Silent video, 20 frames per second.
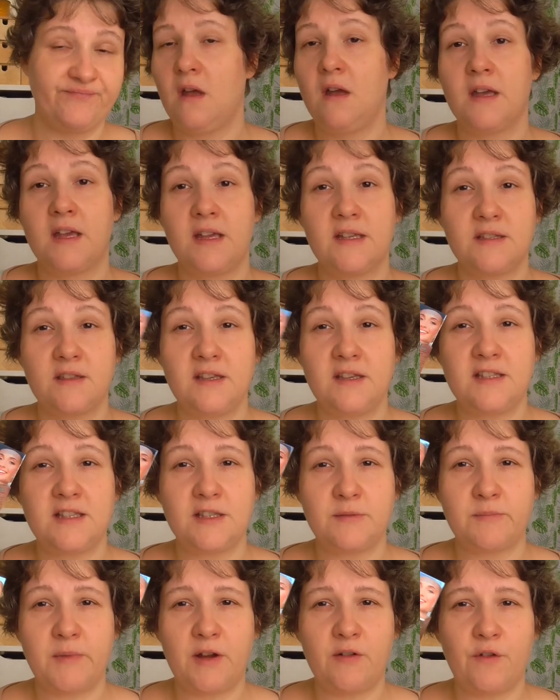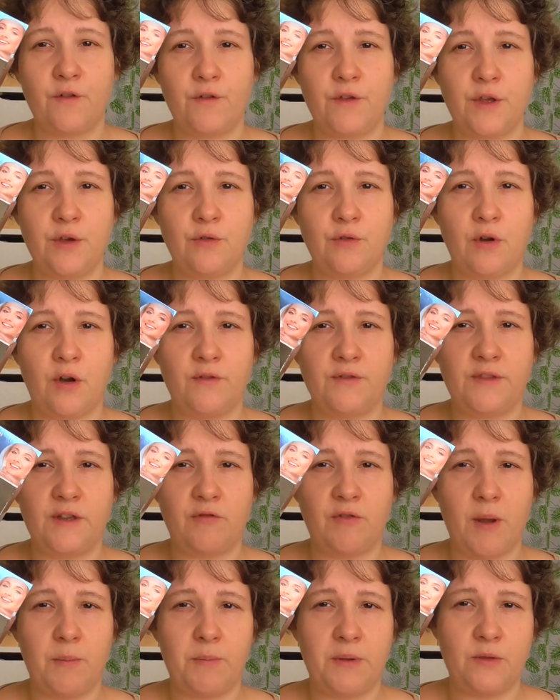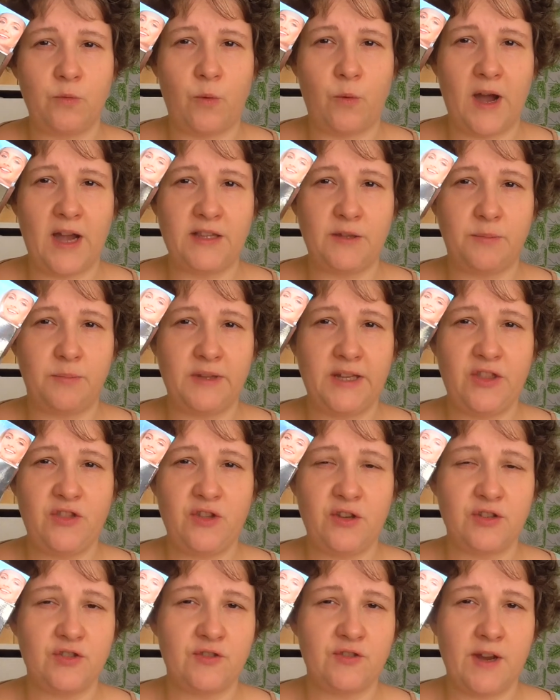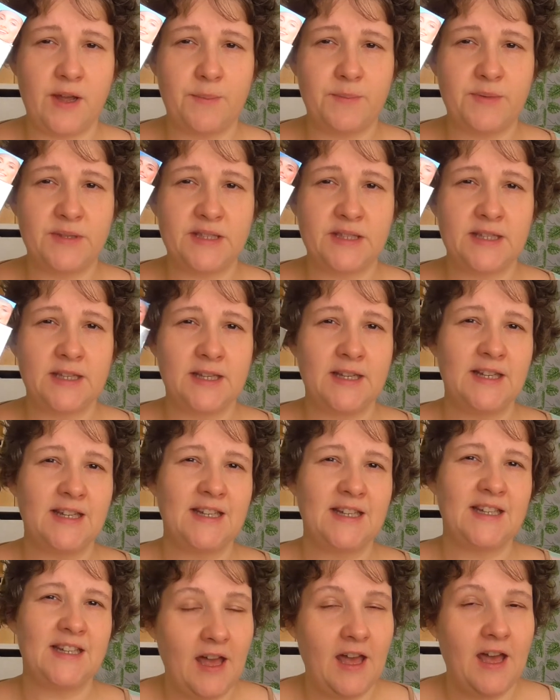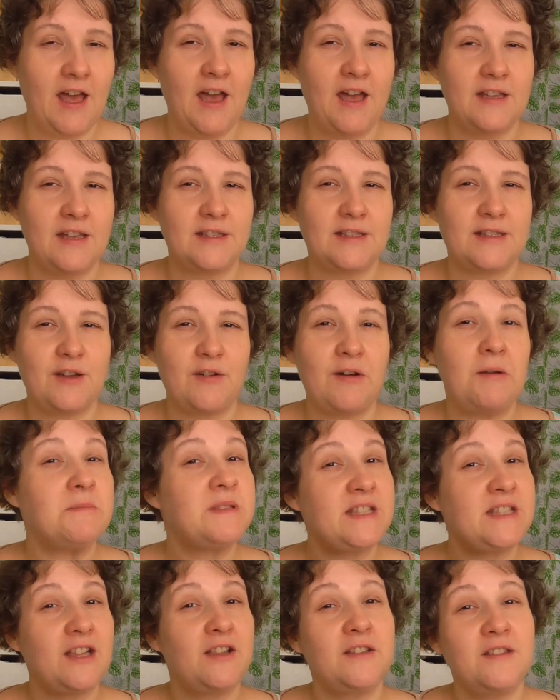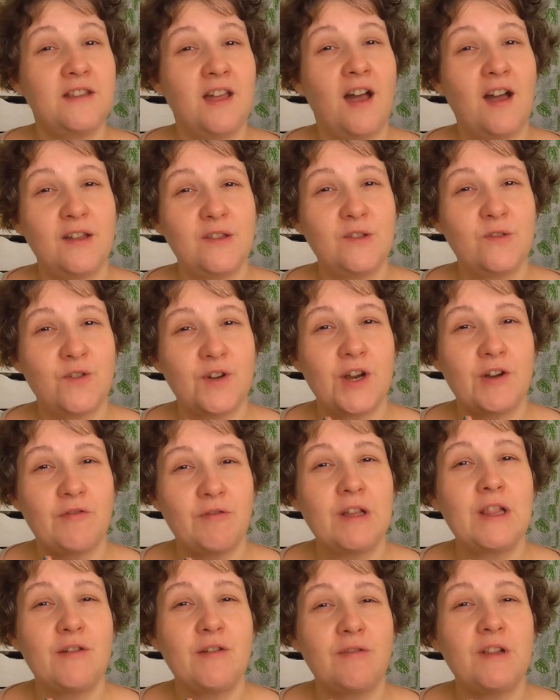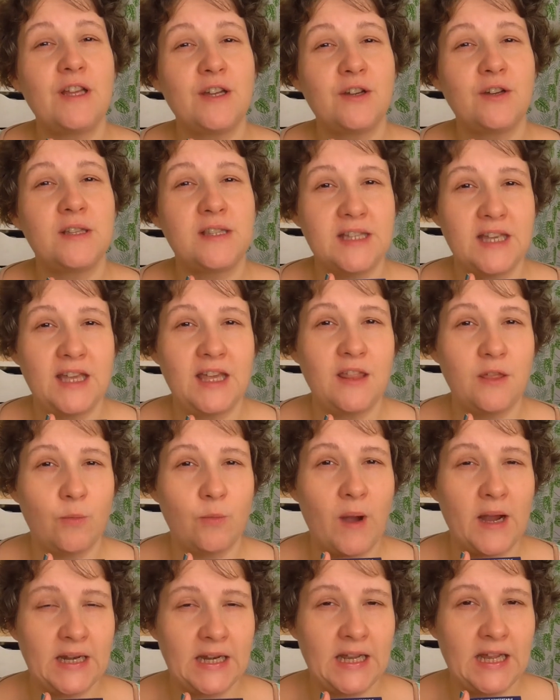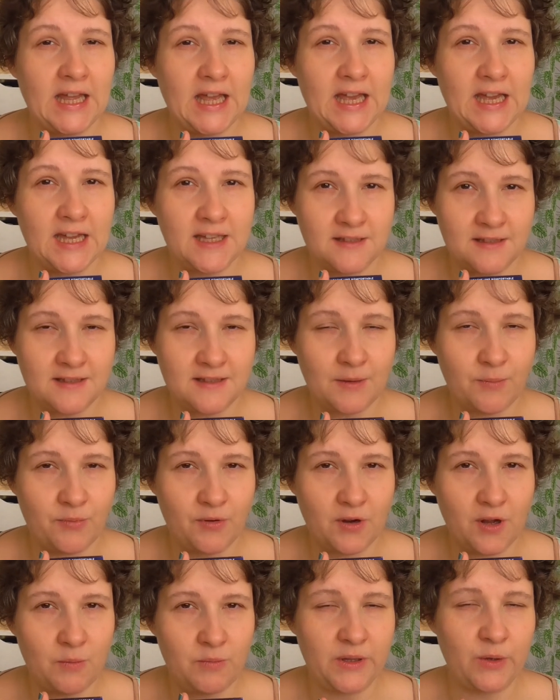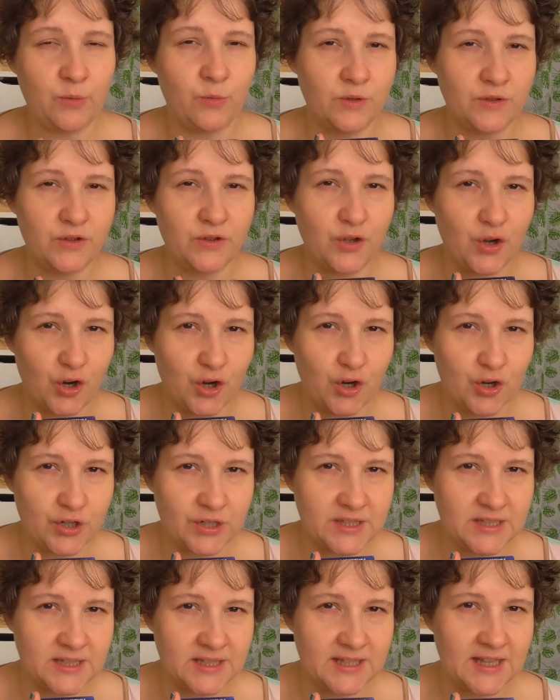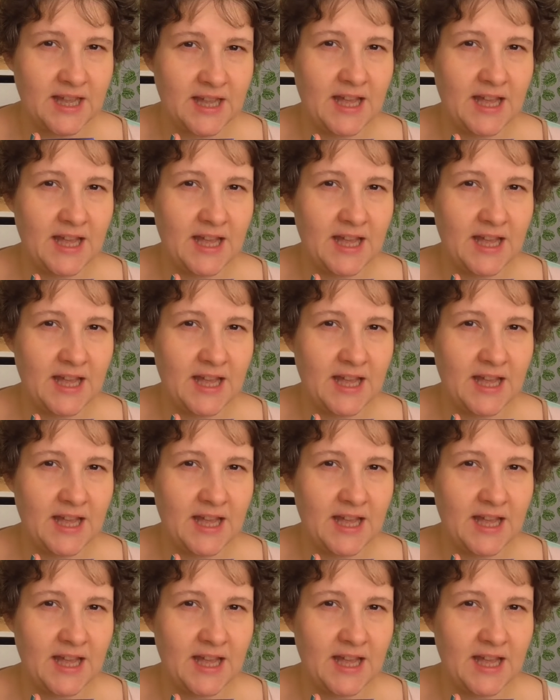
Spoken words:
okay, so this is my review of the Rapid White bleaching strips. So I'm still on the hunt for a really good teeth whitening kit that probably wouldn't hurt